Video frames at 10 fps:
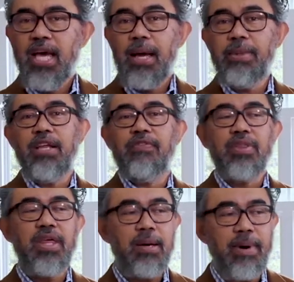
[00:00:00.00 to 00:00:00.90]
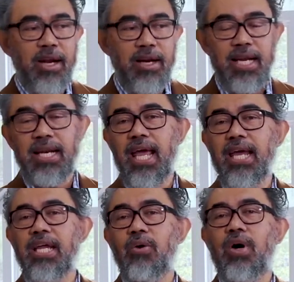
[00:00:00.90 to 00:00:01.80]
I mean, if you think about it, in
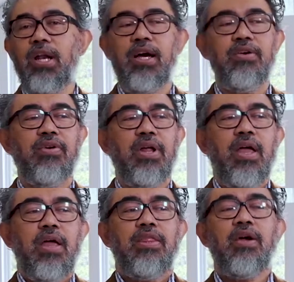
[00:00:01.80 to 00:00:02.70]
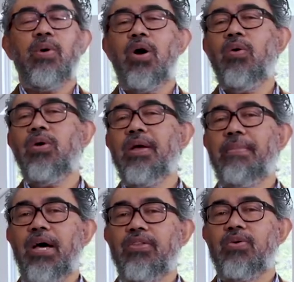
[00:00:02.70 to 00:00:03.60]
AD 100, there were only
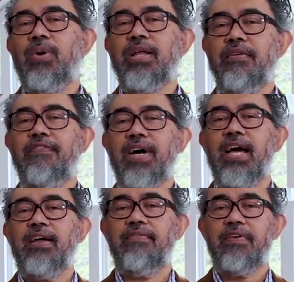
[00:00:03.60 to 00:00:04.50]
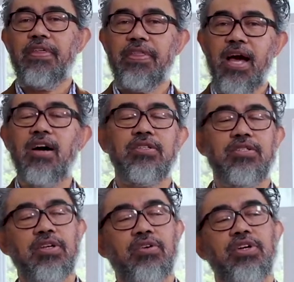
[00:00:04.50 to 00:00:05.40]
about
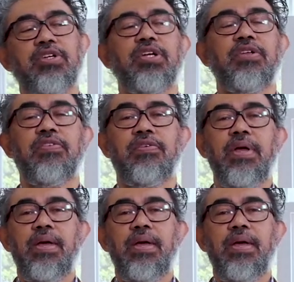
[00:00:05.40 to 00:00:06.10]
25,000 Christians.